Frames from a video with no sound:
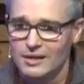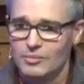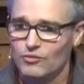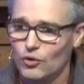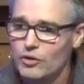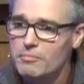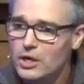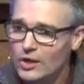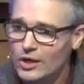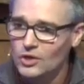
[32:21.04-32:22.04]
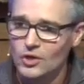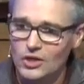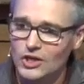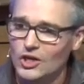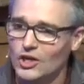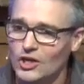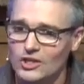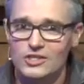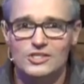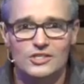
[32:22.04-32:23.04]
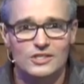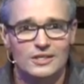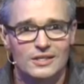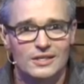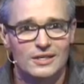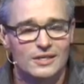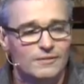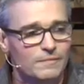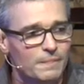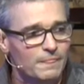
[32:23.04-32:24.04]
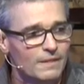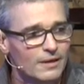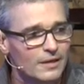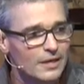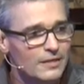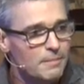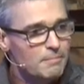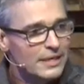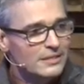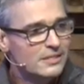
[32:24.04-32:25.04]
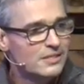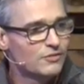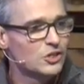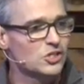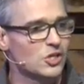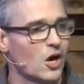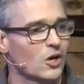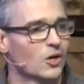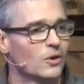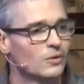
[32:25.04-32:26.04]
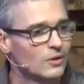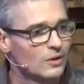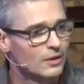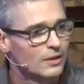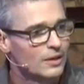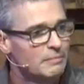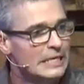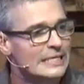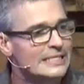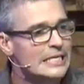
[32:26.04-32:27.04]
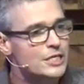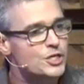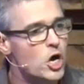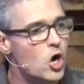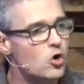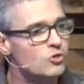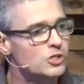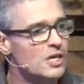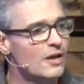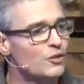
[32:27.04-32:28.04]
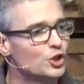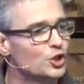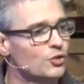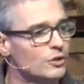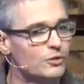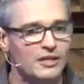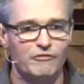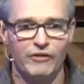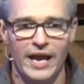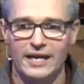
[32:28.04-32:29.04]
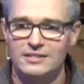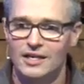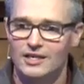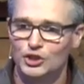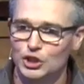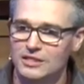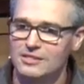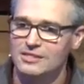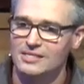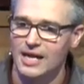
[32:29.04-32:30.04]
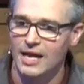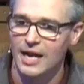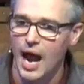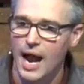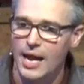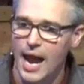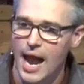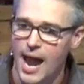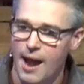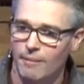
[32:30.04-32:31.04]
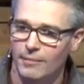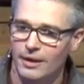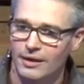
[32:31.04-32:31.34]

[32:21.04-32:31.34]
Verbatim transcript: before the miracle occurs in the midst of the sorrow because he knows the truth. In fact, Jesus said, I am